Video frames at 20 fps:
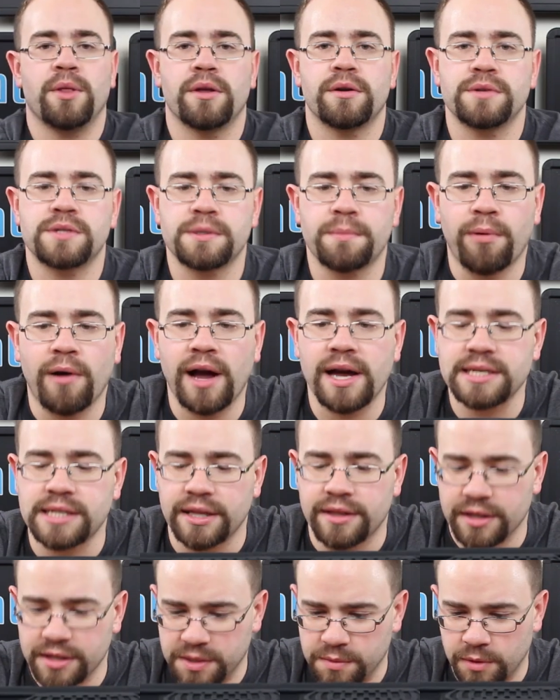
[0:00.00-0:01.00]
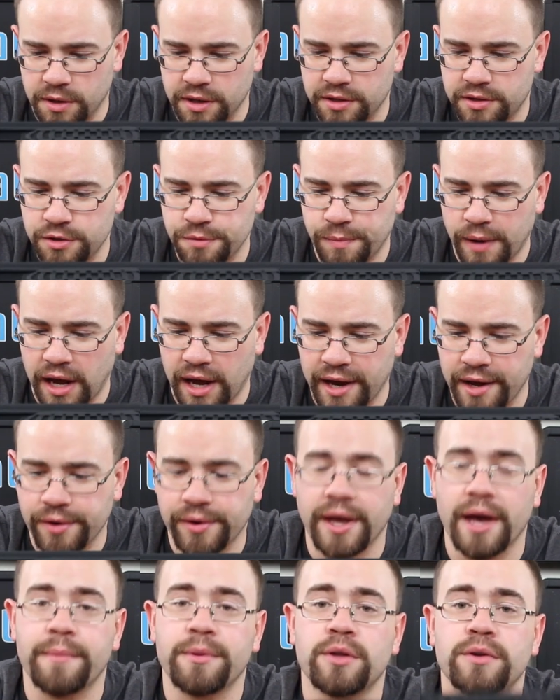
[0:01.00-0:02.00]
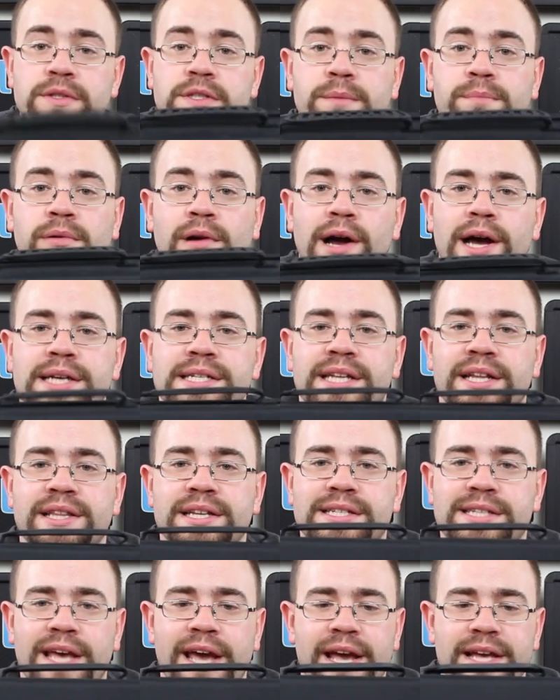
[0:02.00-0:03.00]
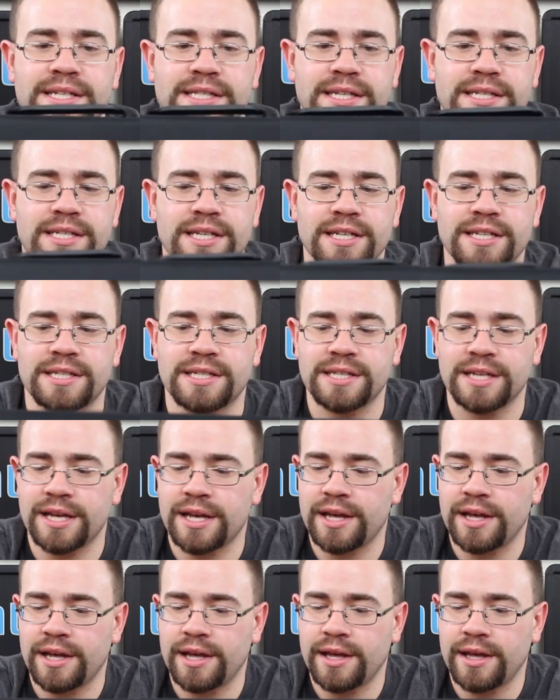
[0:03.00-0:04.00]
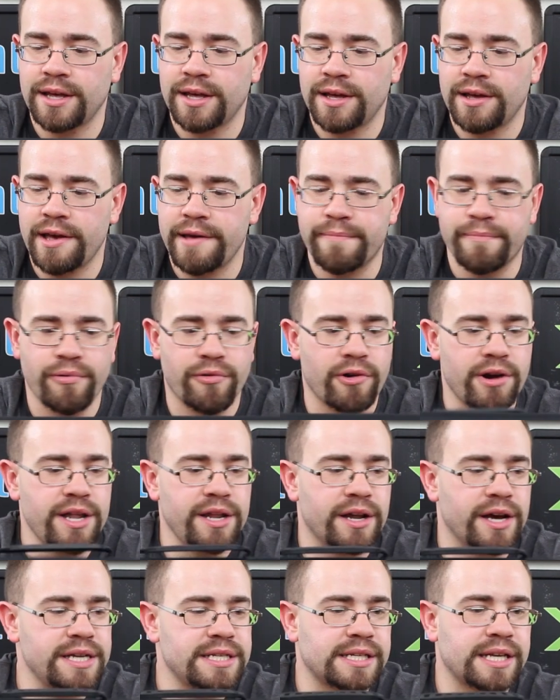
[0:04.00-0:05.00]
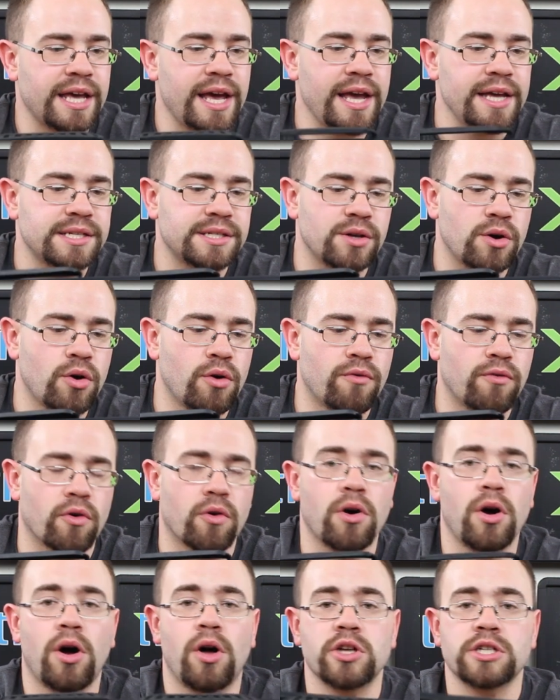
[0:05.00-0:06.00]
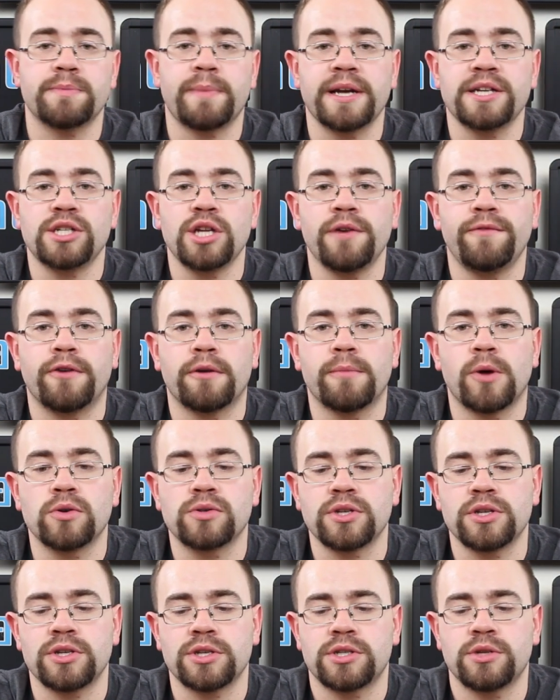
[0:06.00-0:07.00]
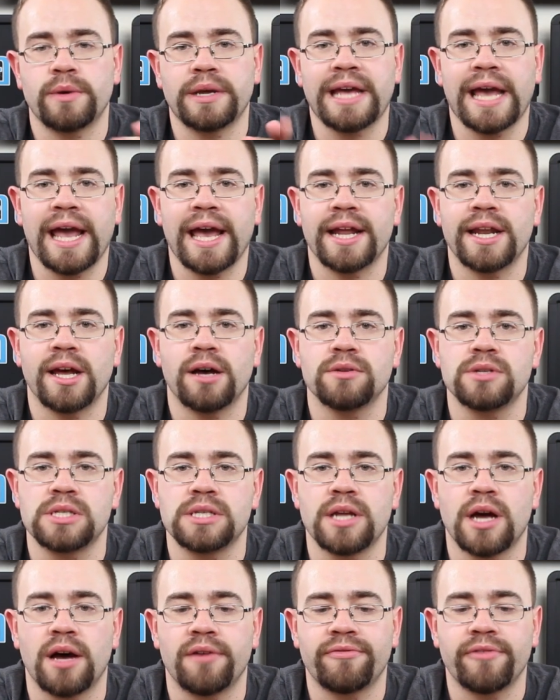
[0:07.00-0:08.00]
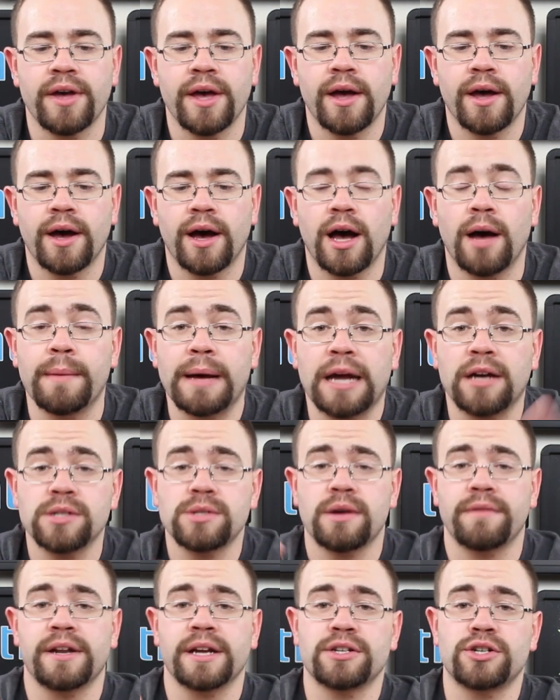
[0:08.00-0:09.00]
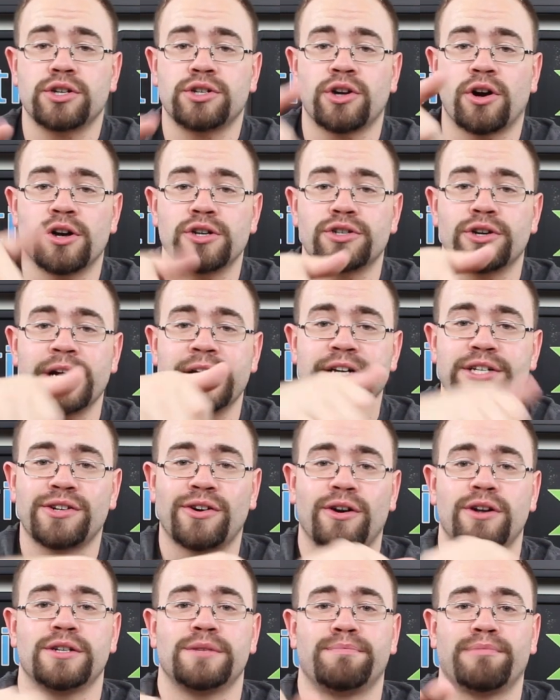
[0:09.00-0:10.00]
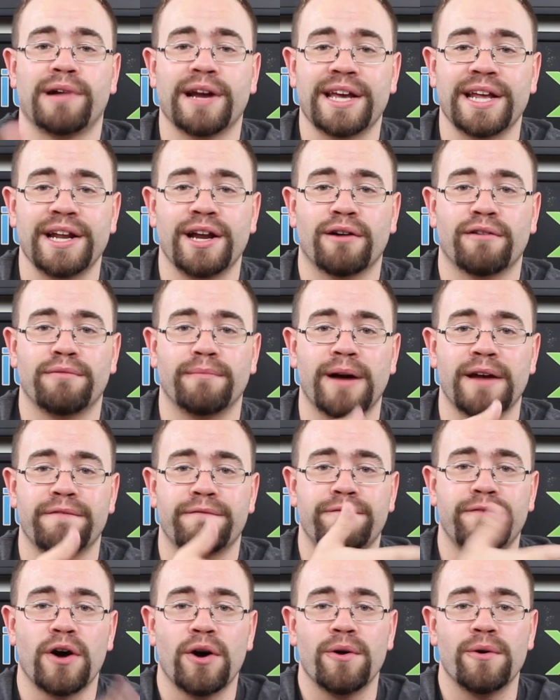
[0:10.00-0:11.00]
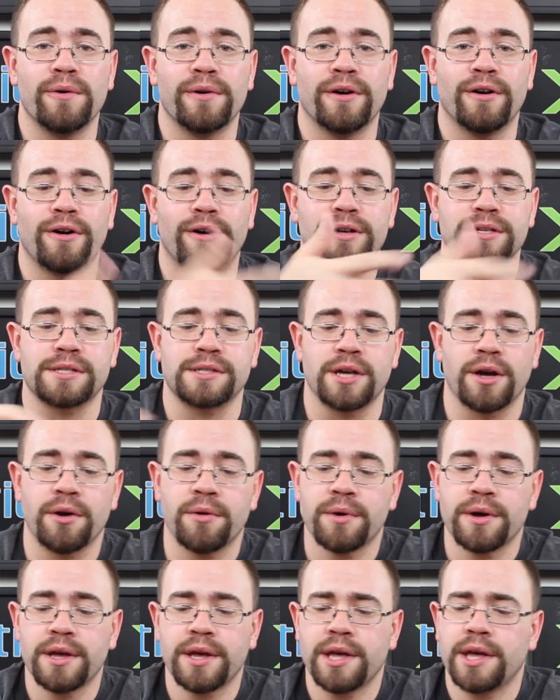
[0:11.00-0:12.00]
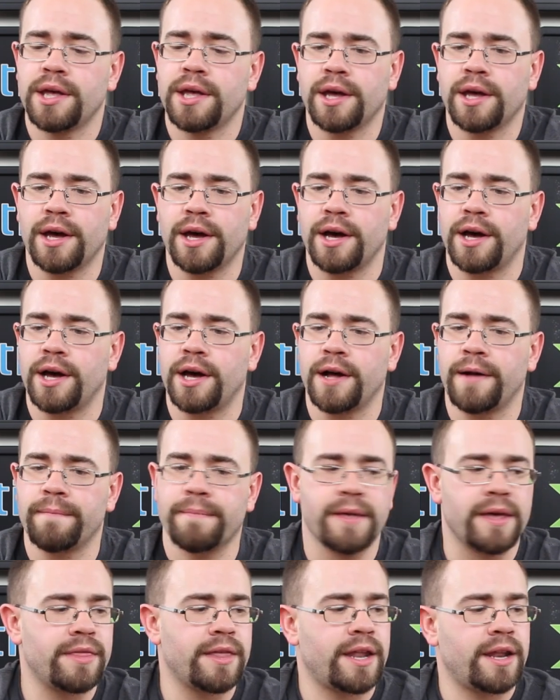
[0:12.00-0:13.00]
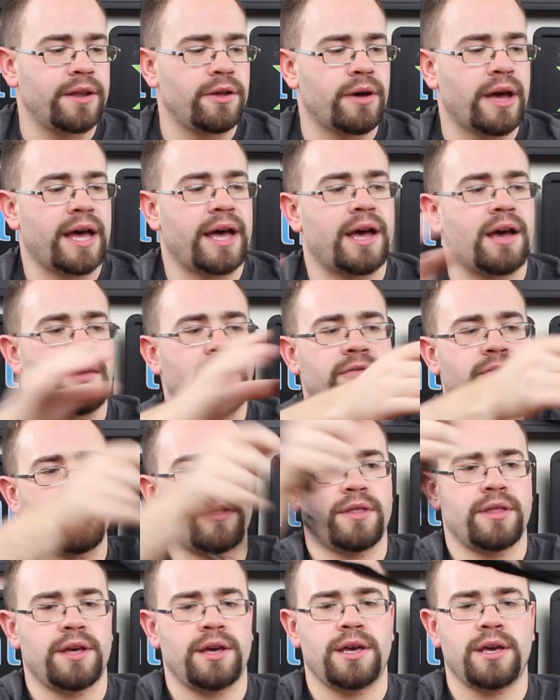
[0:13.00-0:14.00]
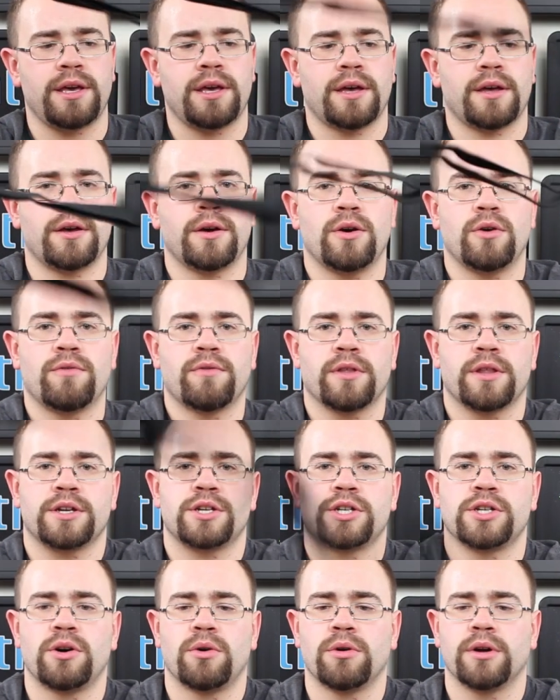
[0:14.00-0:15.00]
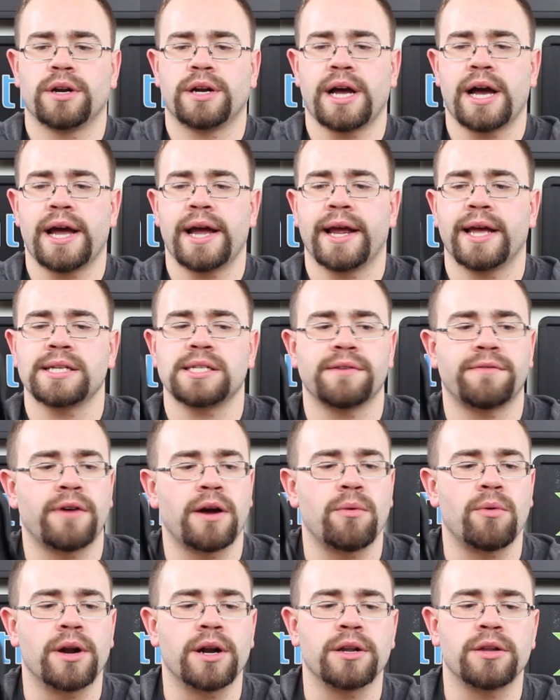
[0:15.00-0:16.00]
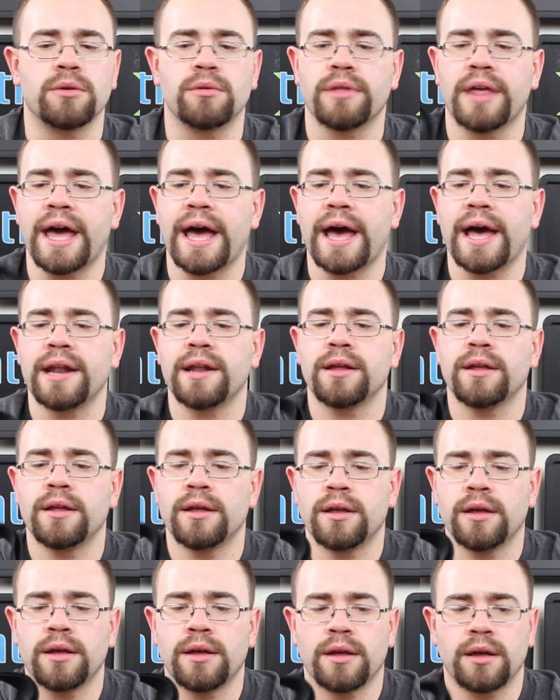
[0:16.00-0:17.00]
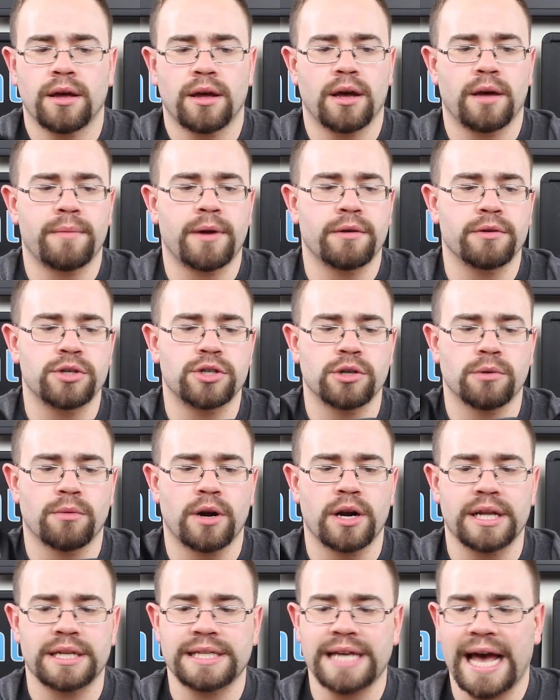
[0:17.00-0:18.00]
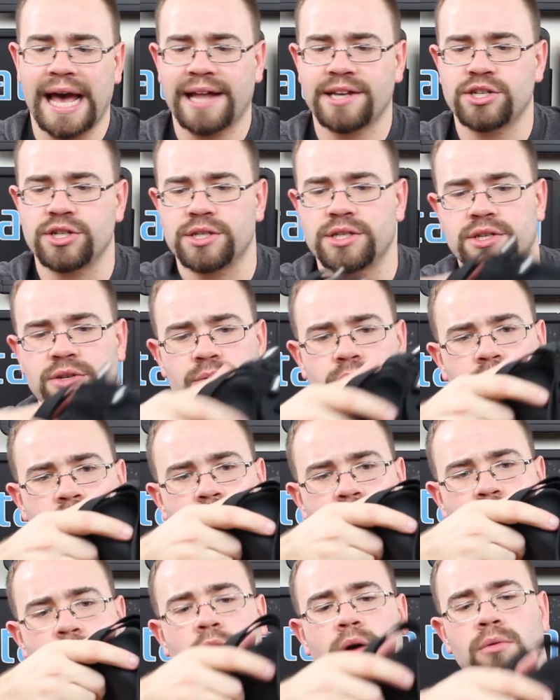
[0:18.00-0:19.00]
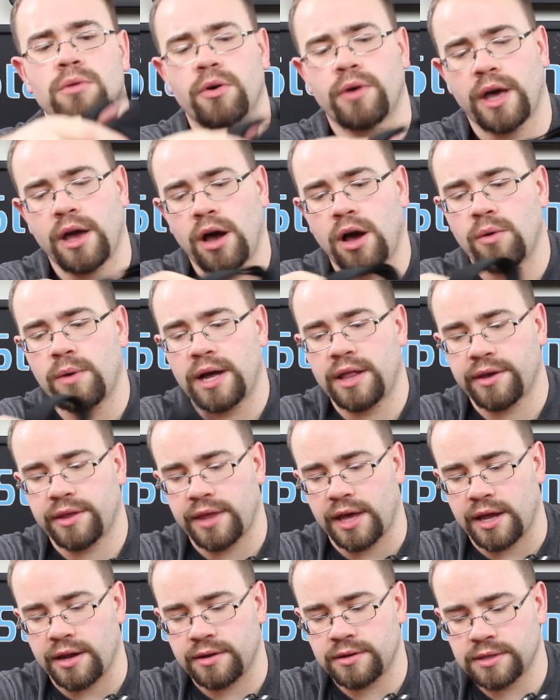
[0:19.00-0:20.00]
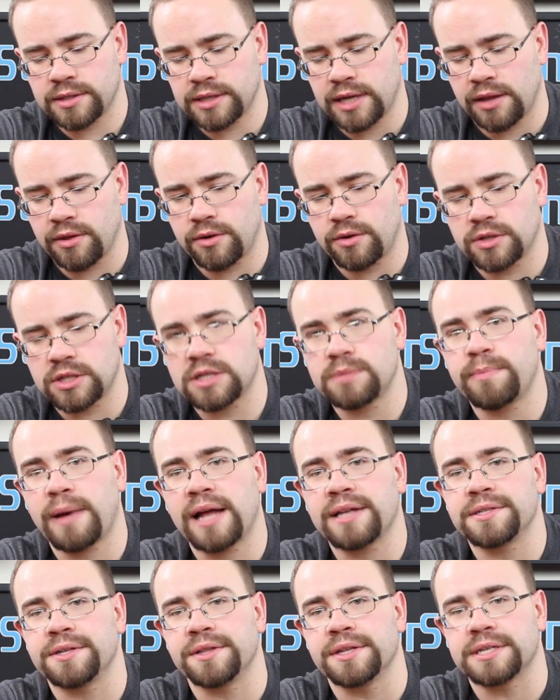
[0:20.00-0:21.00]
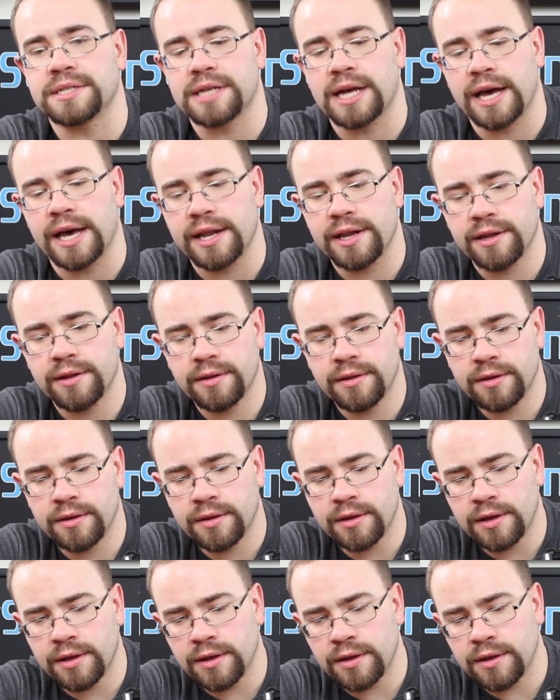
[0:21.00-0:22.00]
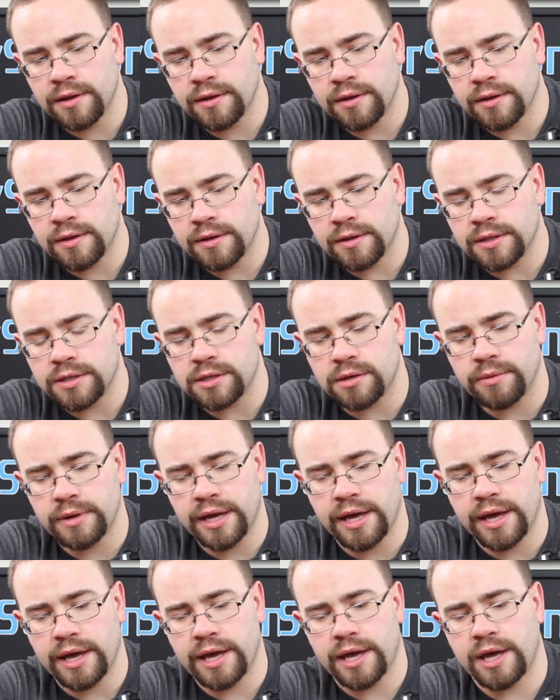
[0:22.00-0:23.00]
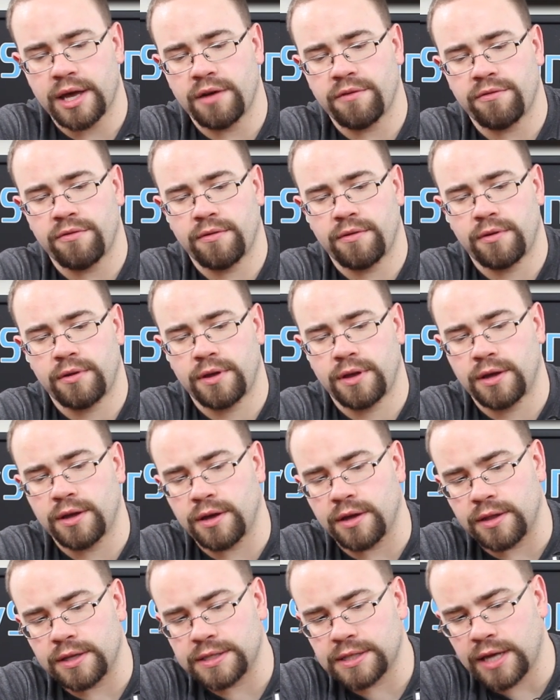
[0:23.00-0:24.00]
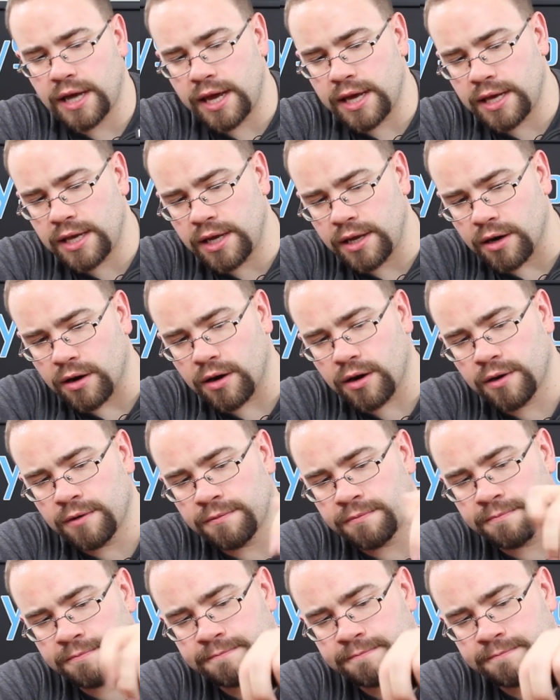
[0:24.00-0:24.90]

a little surprised at this one. Dubai. Okay, I'm a little surprised at this case. This is a pretty nice case overall, especially if you're mostly just doing handheld stuff. I also have an extra charger and a charge brick in here for my phone, also. And then you have the over-the-shoulder guy, I guess, if I want to do that. I'm not really sure where it attaches to, though. Oh, okay. Oh, well, look at that. It's got little spots on the side. So we have this guy here.